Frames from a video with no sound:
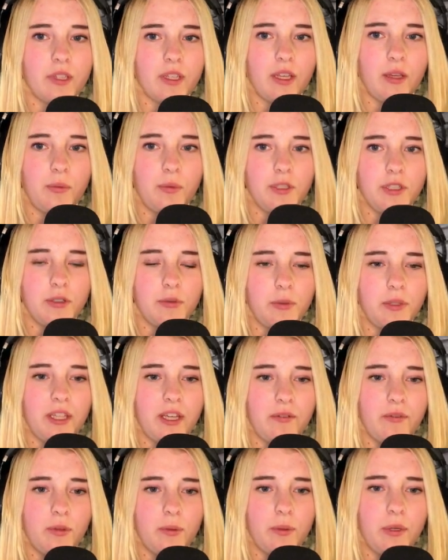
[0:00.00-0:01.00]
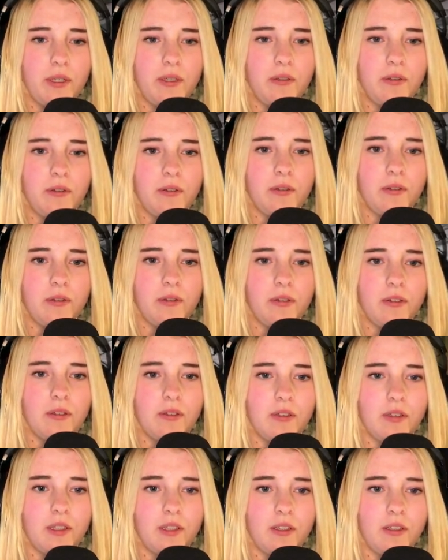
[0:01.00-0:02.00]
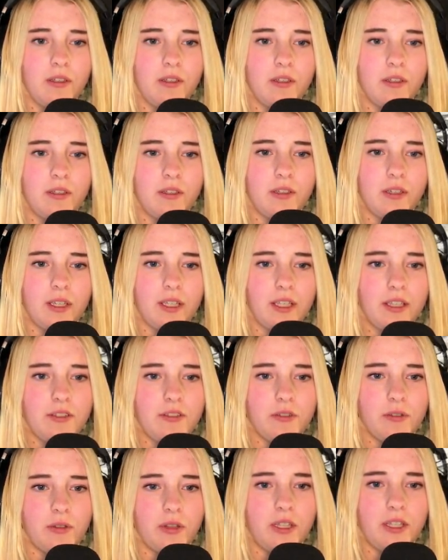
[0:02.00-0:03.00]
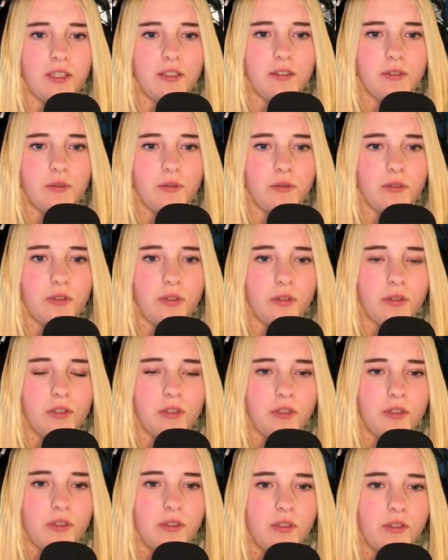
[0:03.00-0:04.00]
Can we talk with everyone? I guess not these who are talking.